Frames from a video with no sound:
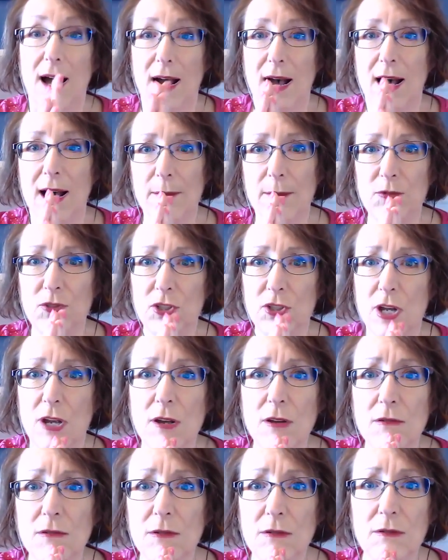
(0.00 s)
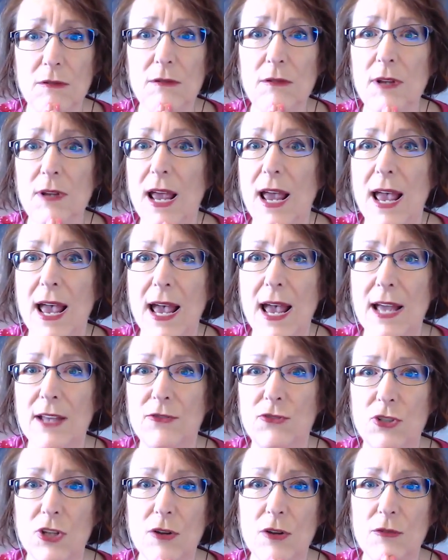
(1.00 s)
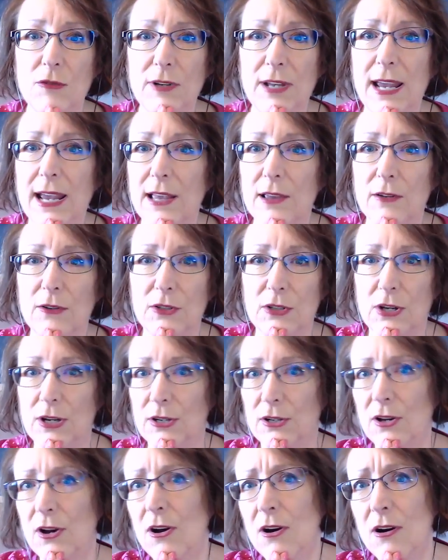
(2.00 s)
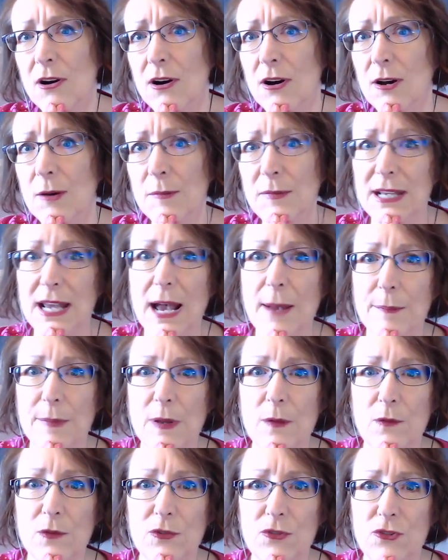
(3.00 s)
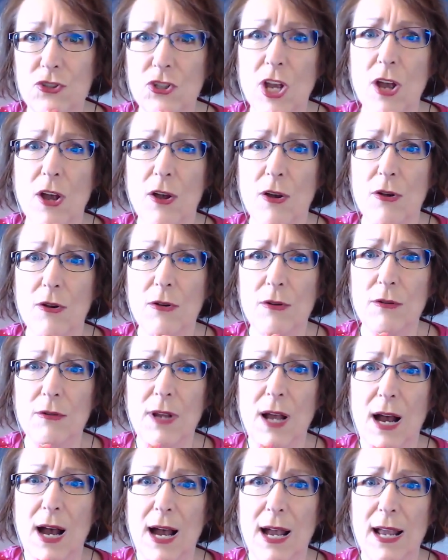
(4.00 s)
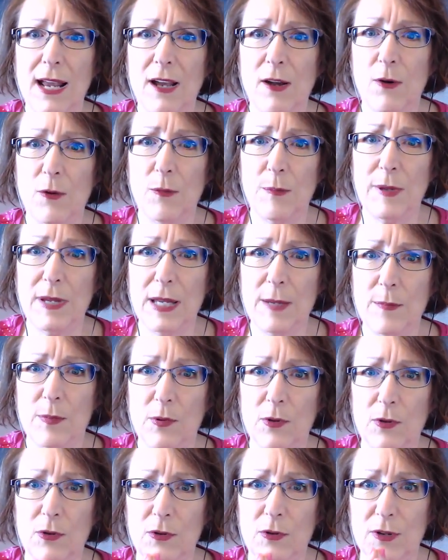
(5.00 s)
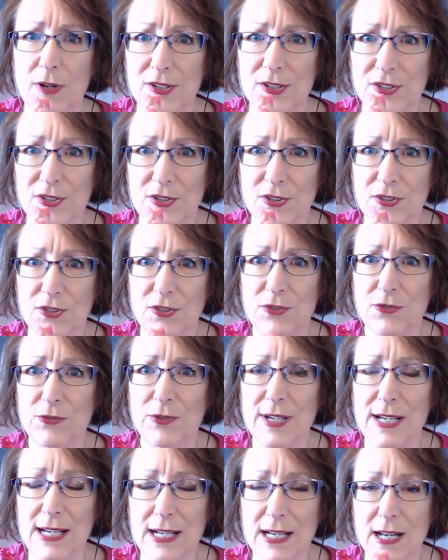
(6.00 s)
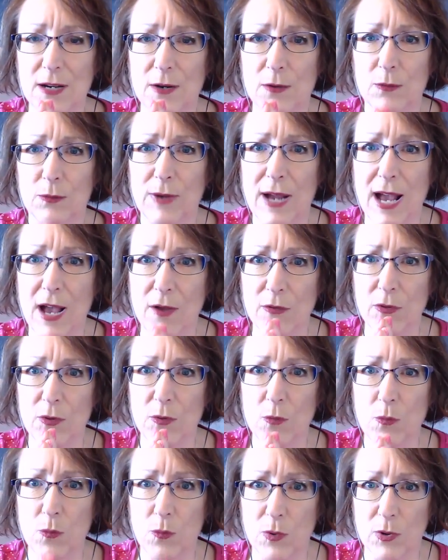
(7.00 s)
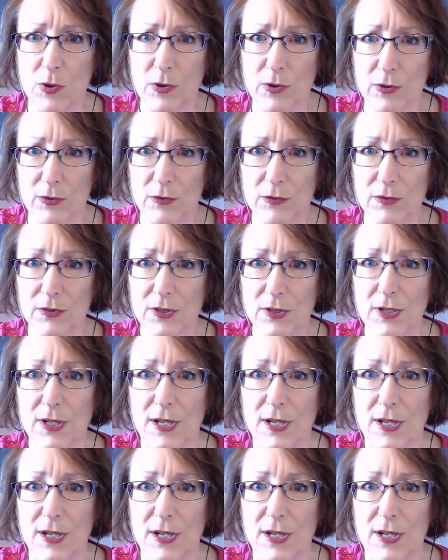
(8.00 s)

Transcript: I'm Joan at joankaler.com, tapping with Joan. I help people across the street and around the world.